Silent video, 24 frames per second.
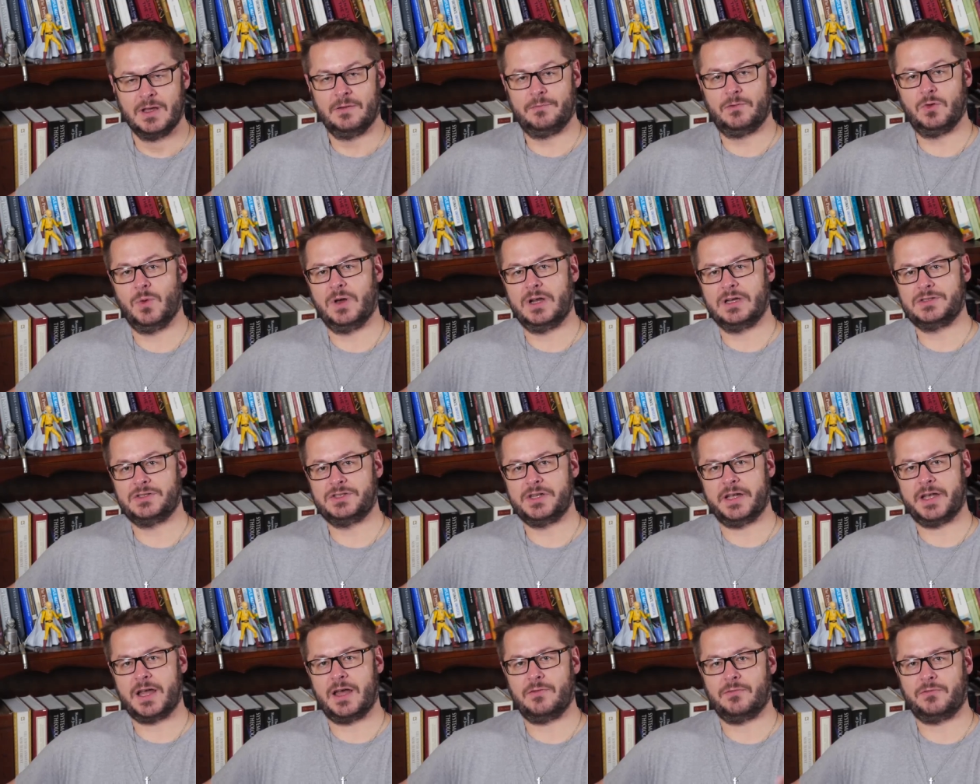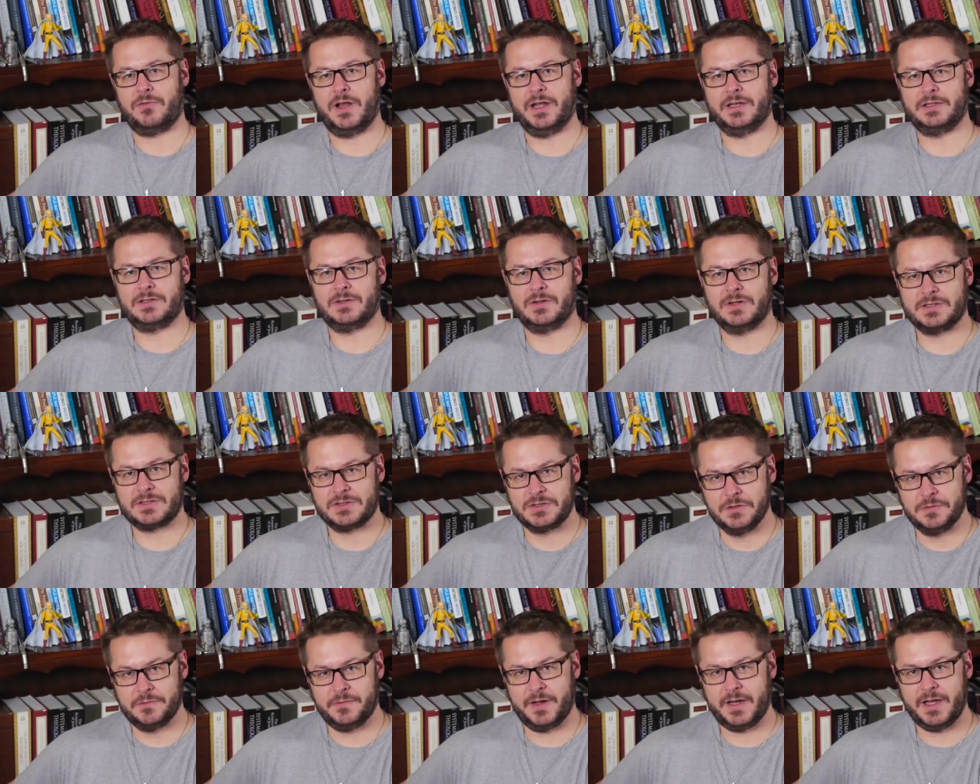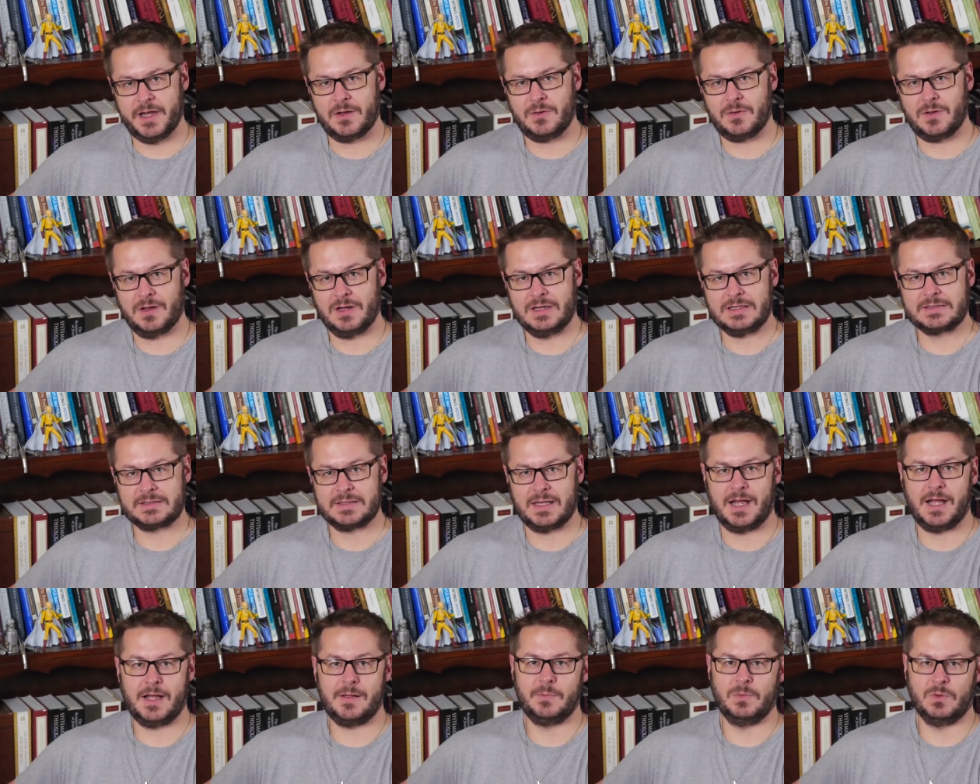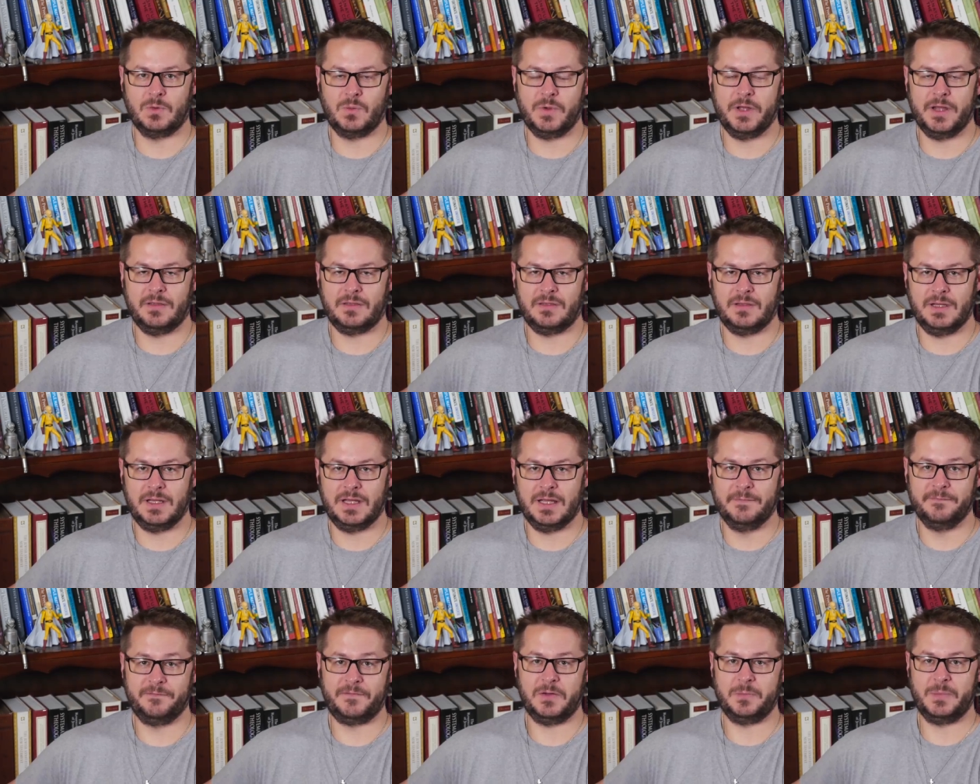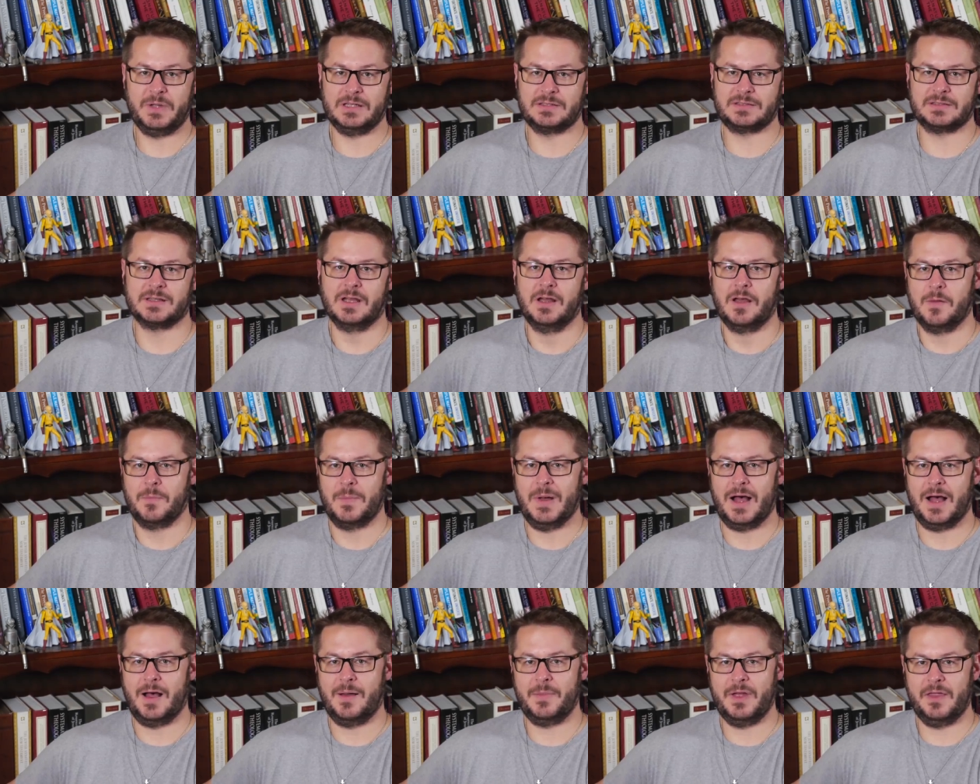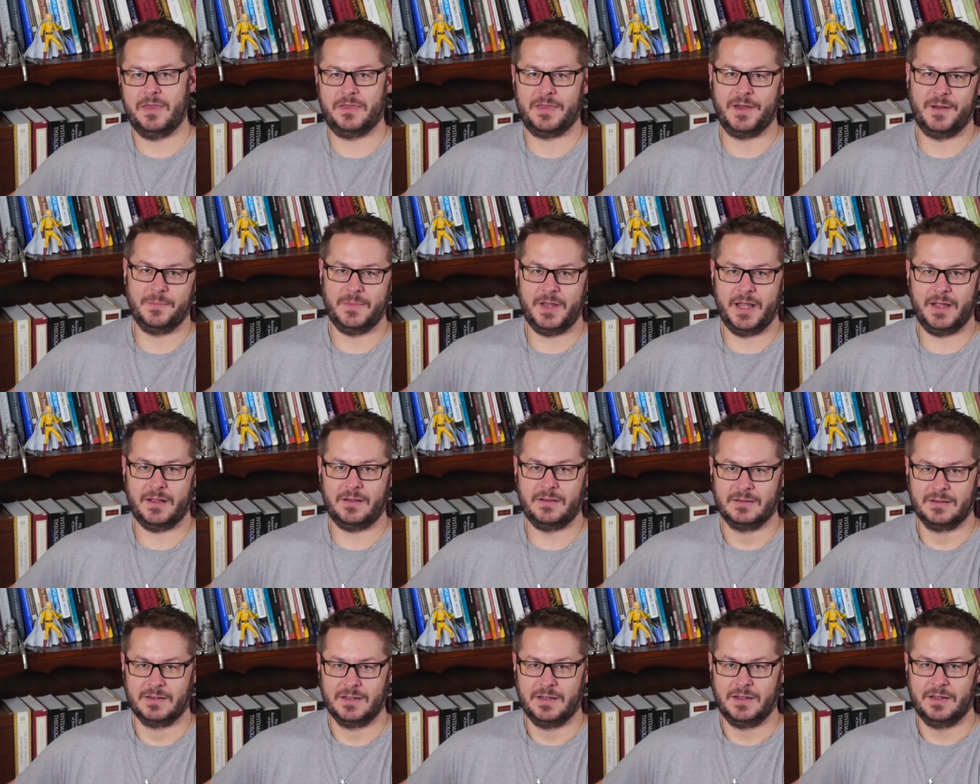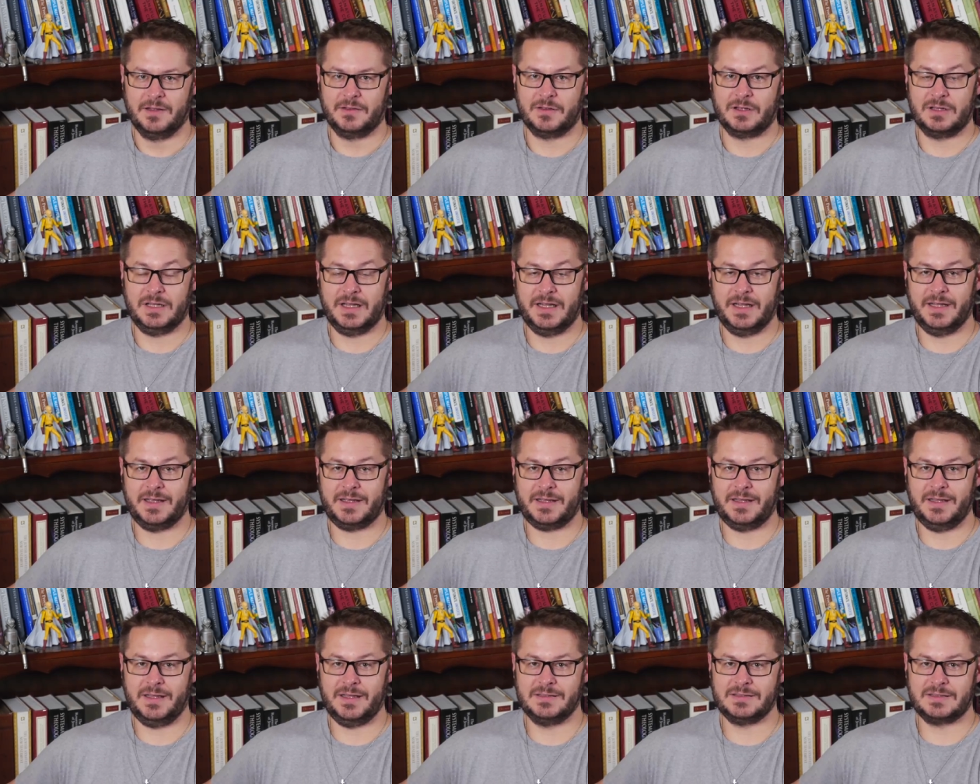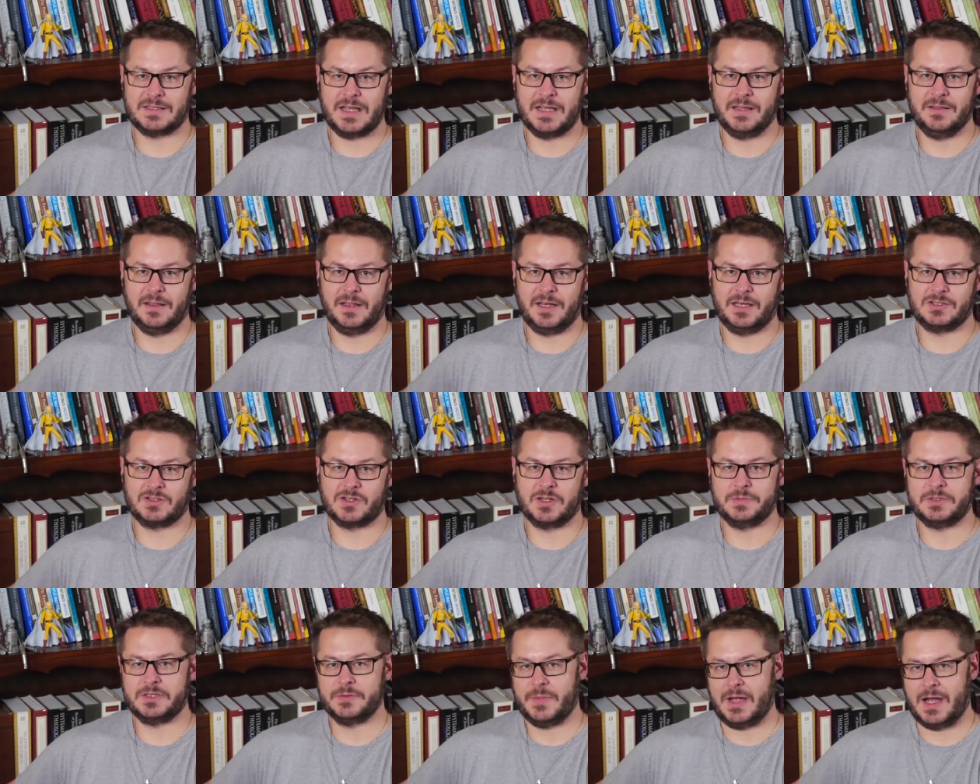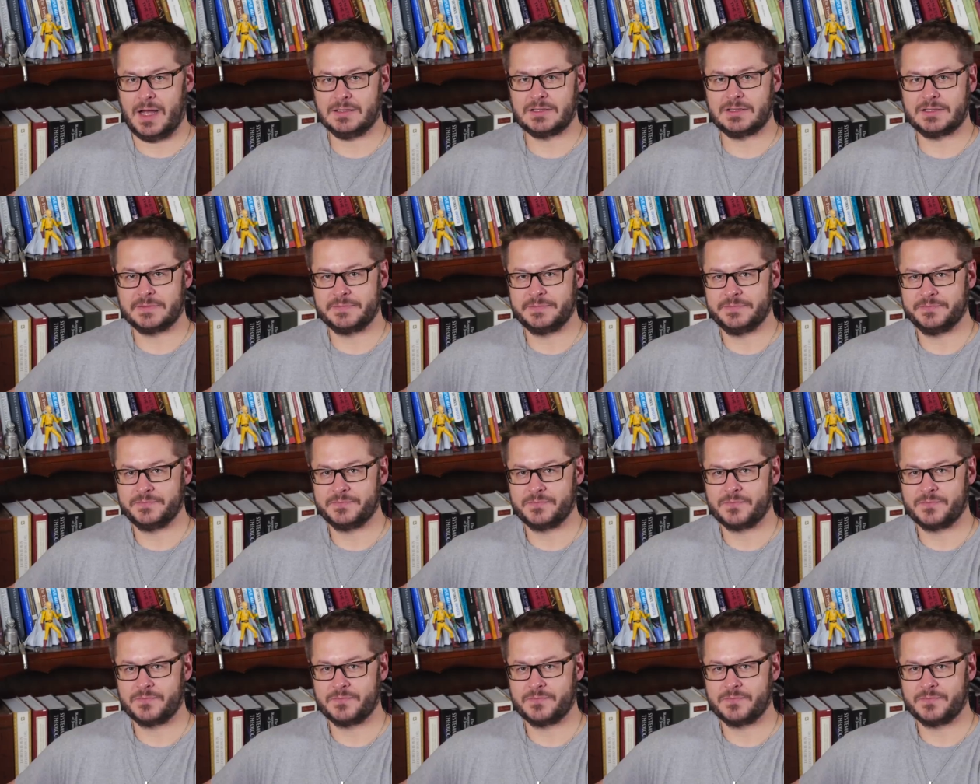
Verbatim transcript: If you want to check out Frank Turek's new video on Islam with the infamous Muhammad thumbnail, the link is in the description box.